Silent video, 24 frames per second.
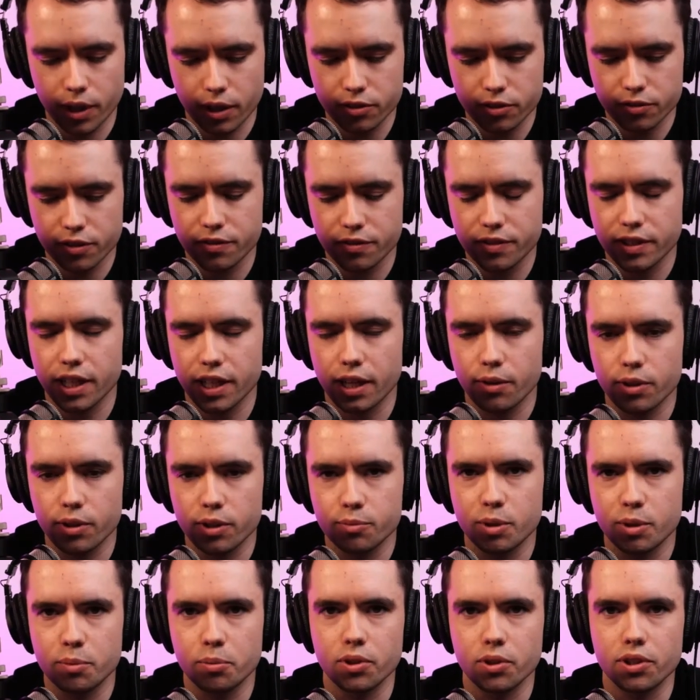when I was 15, I
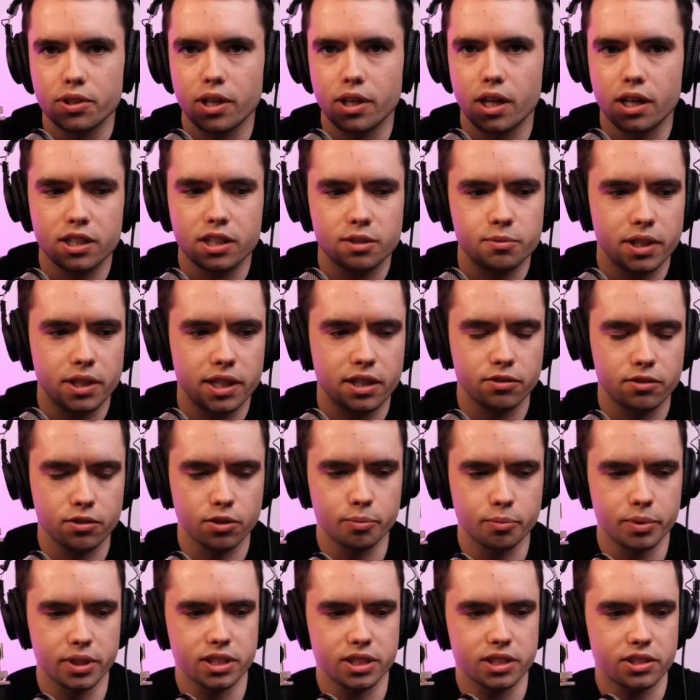wanted people to talk to me like a
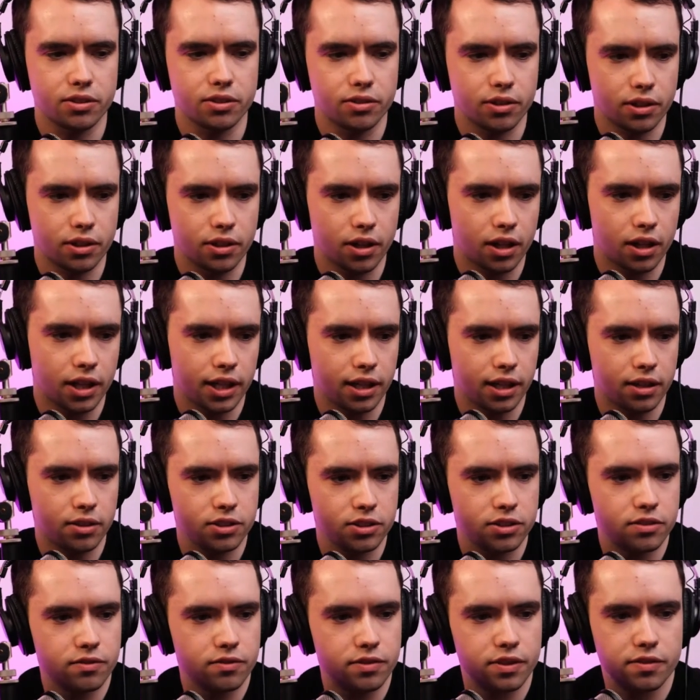real business owner, not like
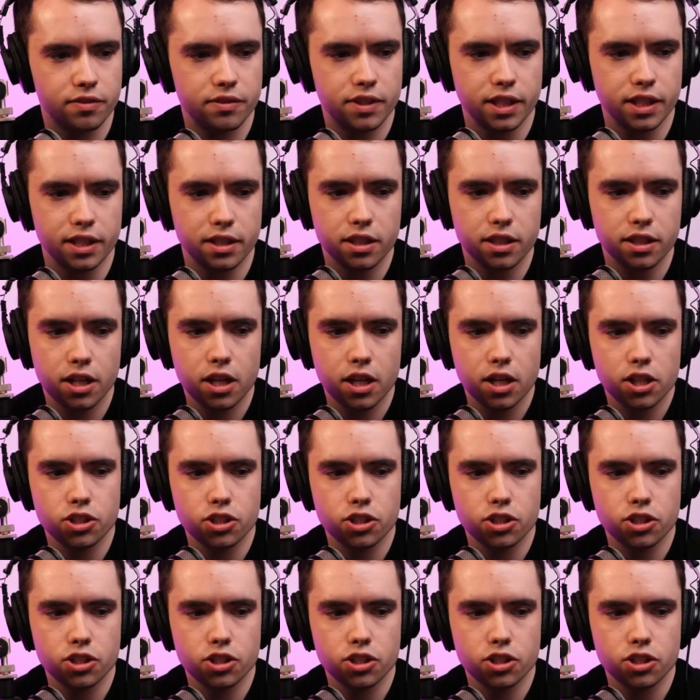I was 15.